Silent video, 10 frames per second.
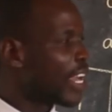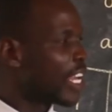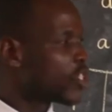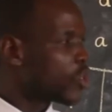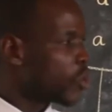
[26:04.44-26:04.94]

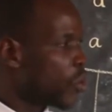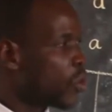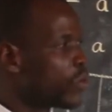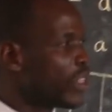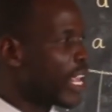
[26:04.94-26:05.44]

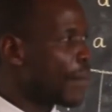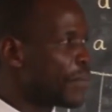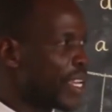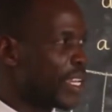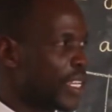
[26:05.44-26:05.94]
understood their
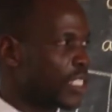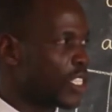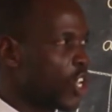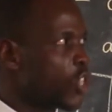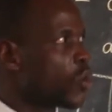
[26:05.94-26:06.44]
meanings,
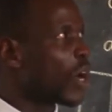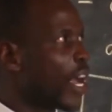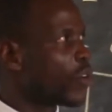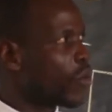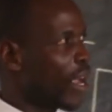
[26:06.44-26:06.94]
you
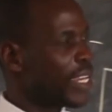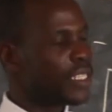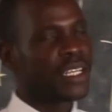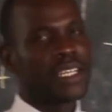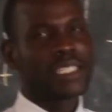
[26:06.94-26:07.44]
can write
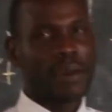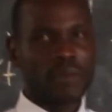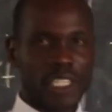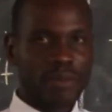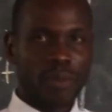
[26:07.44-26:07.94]
some
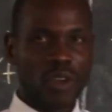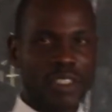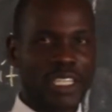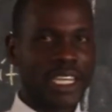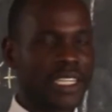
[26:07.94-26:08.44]
simple
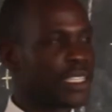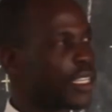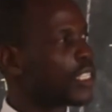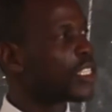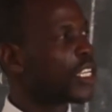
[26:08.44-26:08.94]

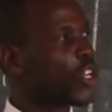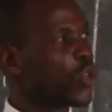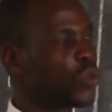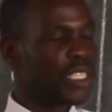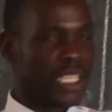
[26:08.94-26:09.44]
sentences
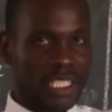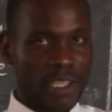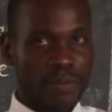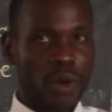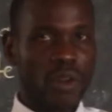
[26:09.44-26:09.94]
using
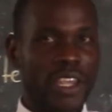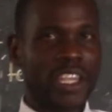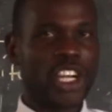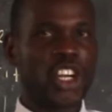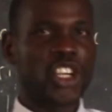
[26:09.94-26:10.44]
simple
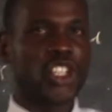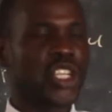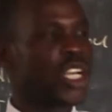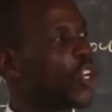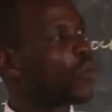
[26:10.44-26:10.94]

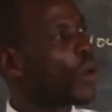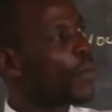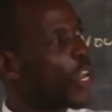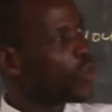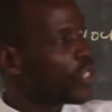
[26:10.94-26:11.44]
English.
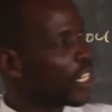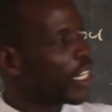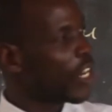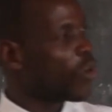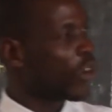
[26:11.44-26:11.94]
Remember, using
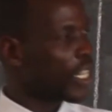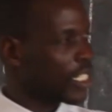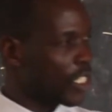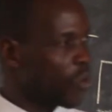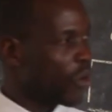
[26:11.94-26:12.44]
the correct
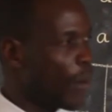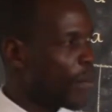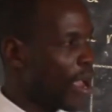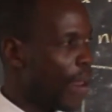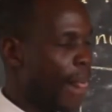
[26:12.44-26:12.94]

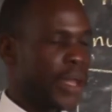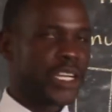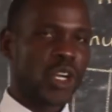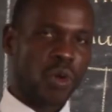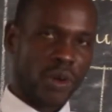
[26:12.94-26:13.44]
grammar,
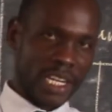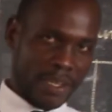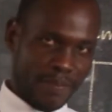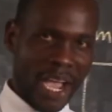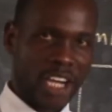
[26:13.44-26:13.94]
the
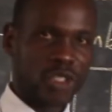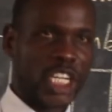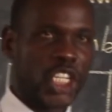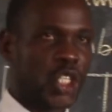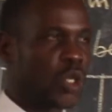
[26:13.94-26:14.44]
correct
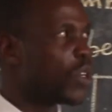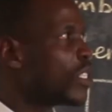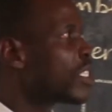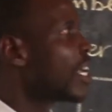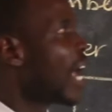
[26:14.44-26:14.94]

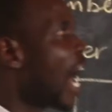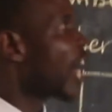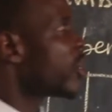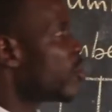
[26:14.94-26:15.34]
punctuations, and